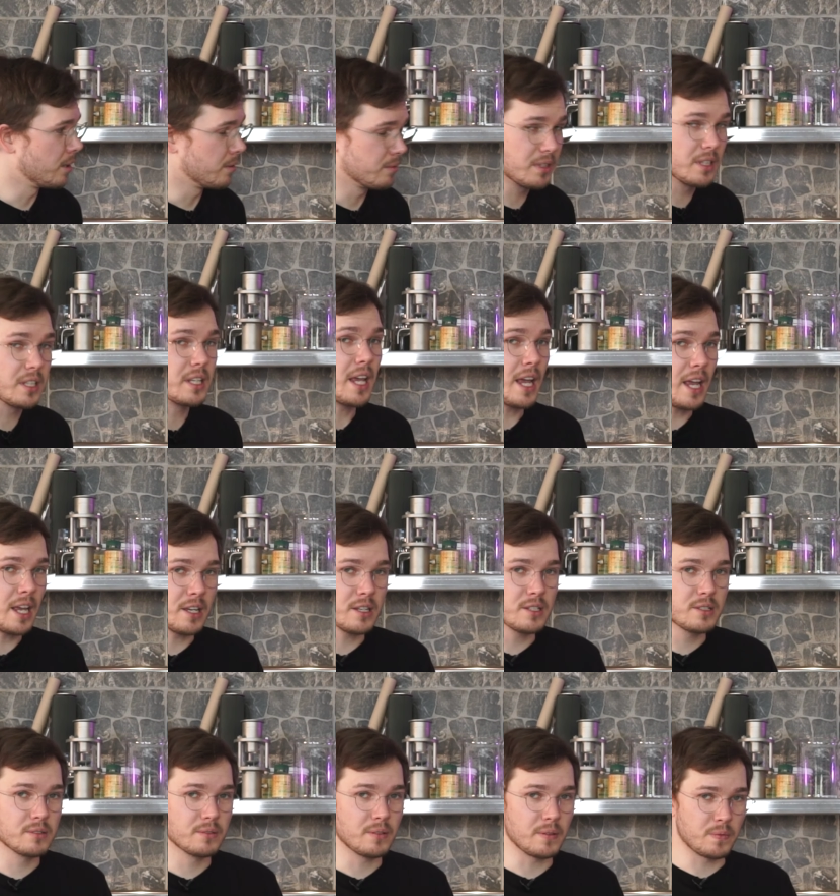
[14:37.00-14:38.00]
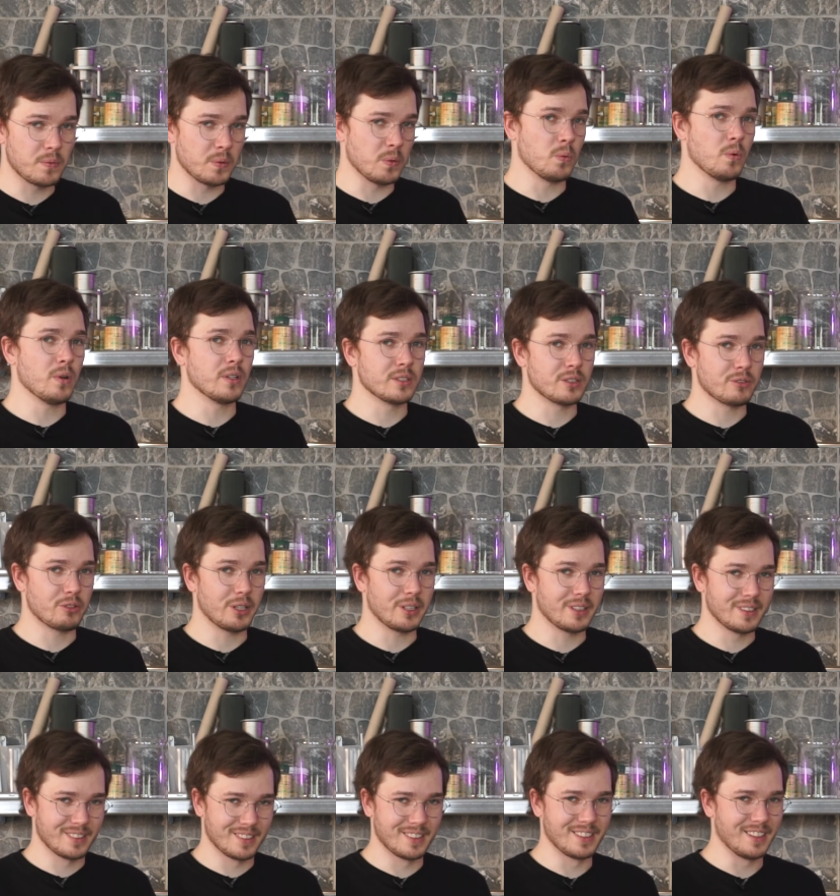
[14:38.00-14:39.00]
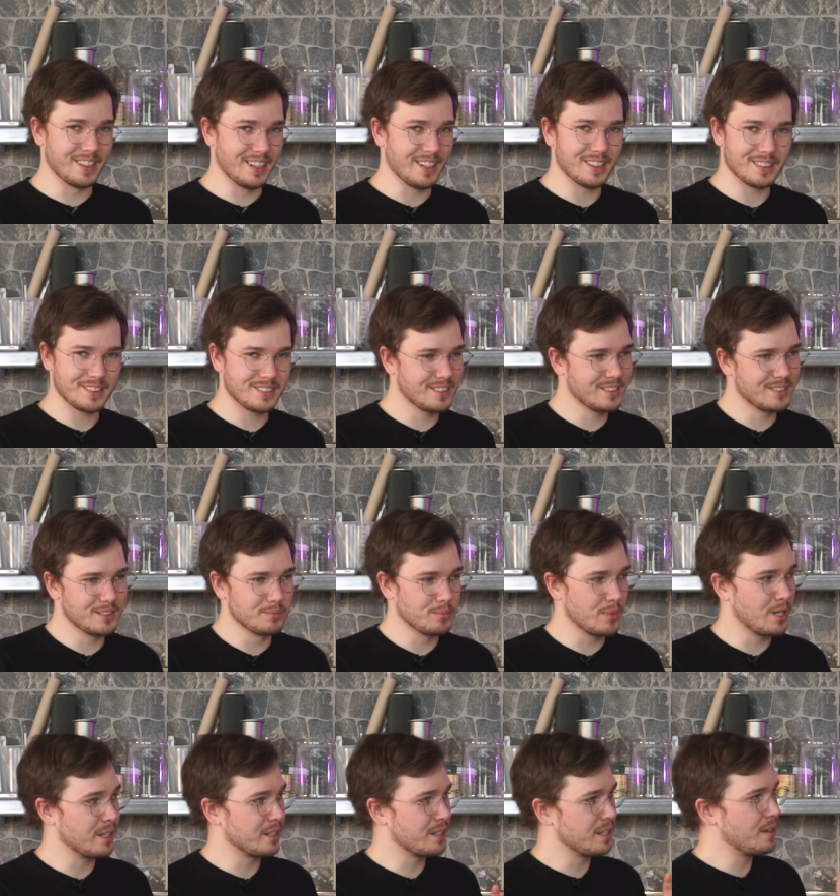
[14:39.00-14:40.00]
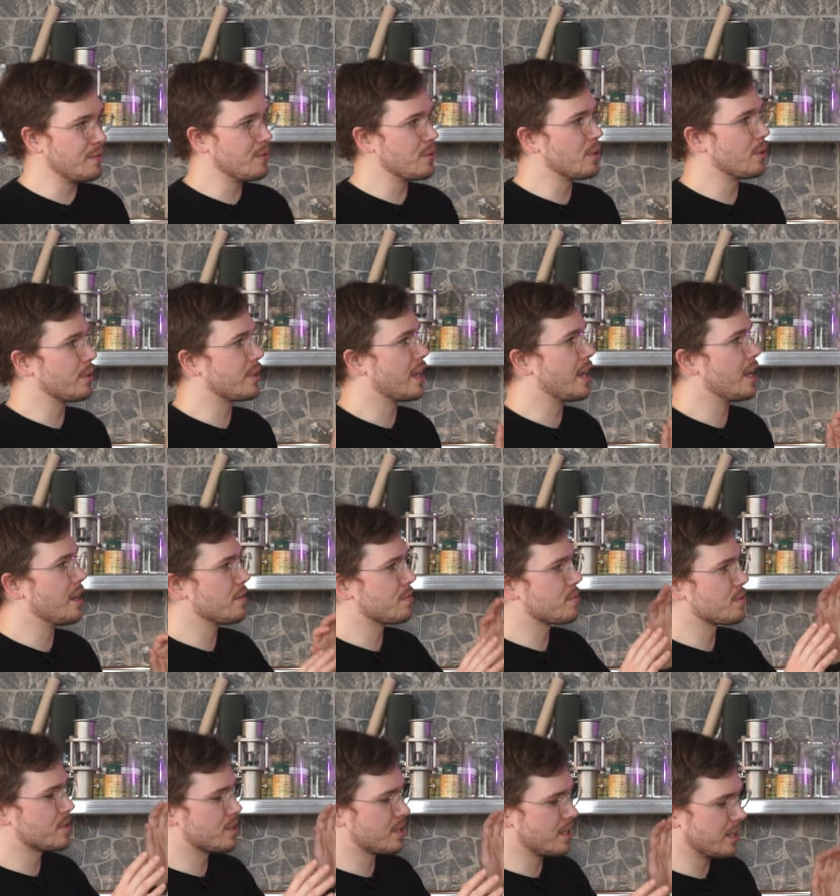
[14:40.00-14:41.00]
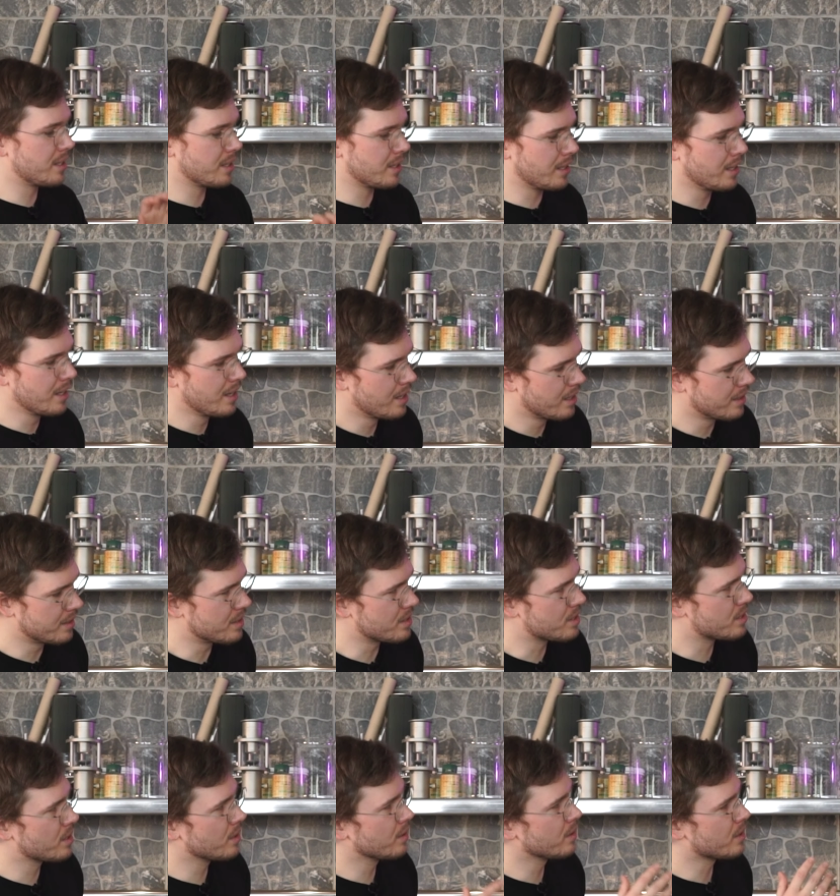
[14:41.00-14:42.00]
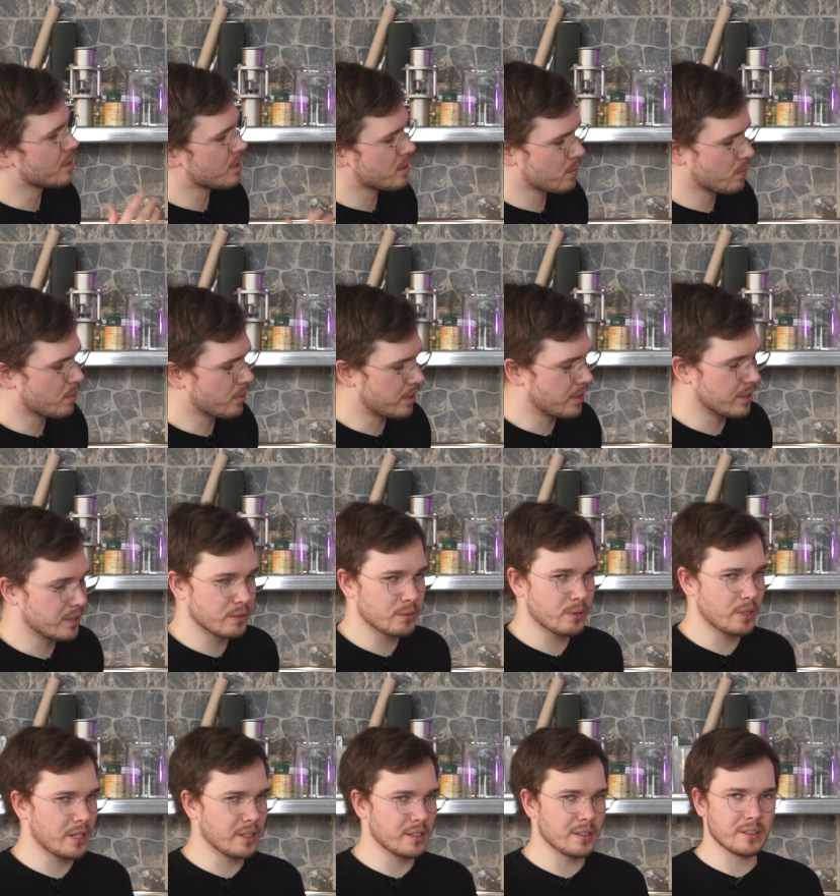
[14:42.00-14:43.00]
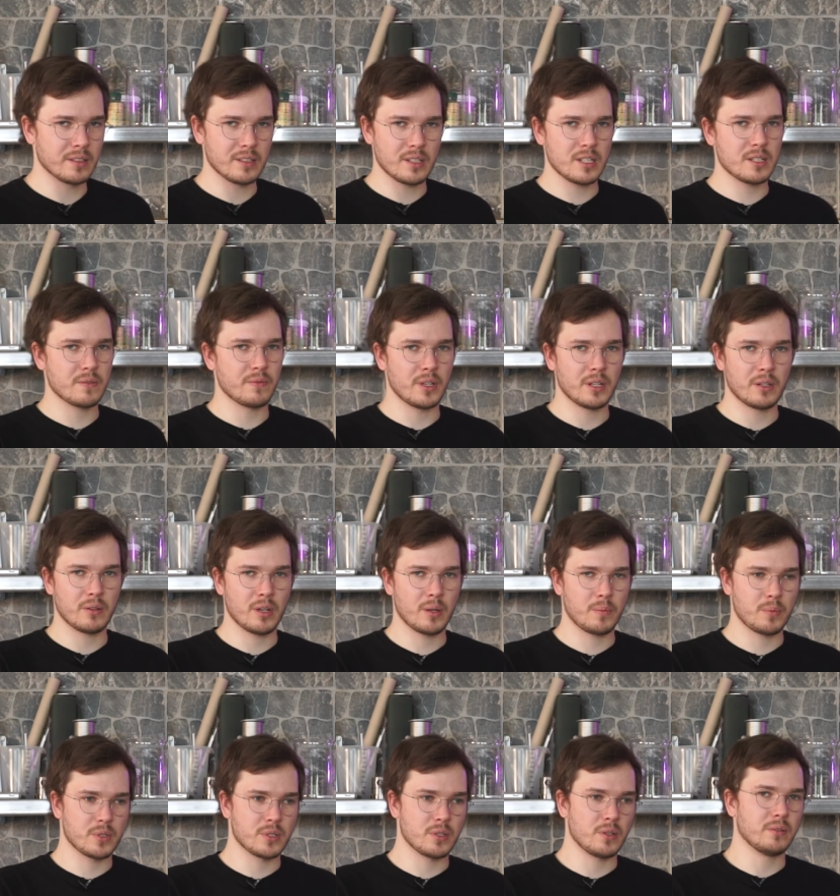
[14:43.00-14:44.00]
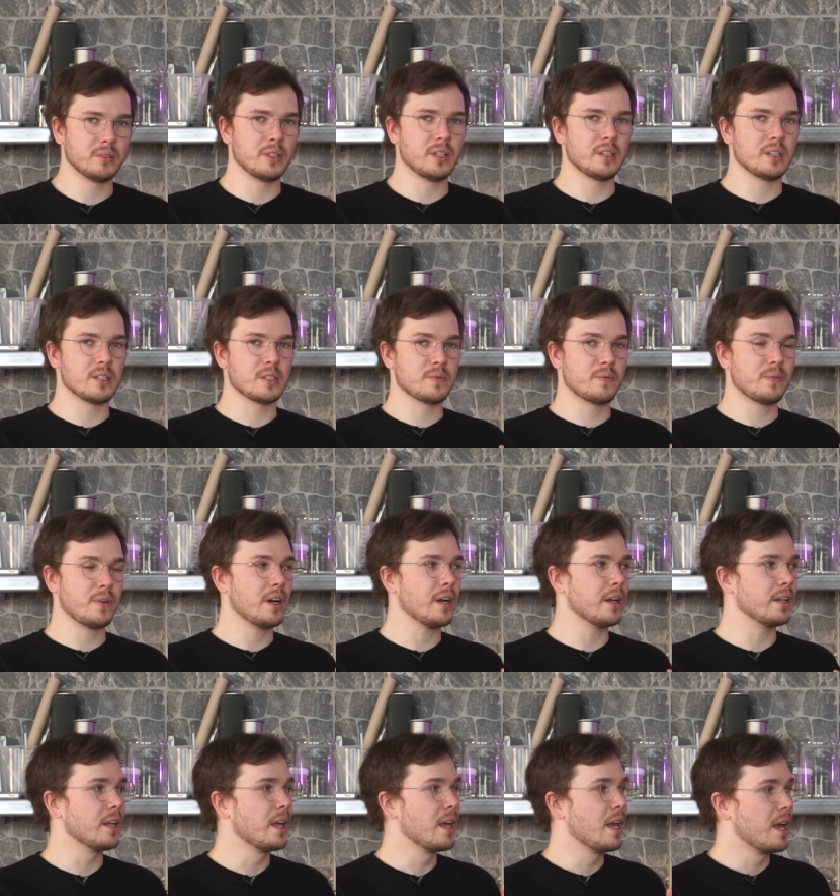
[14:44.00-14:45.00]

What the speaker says: in case if you're wondering. Yeah, but if you're okay, if you see the distiller is working great in this video episode, then it's fine.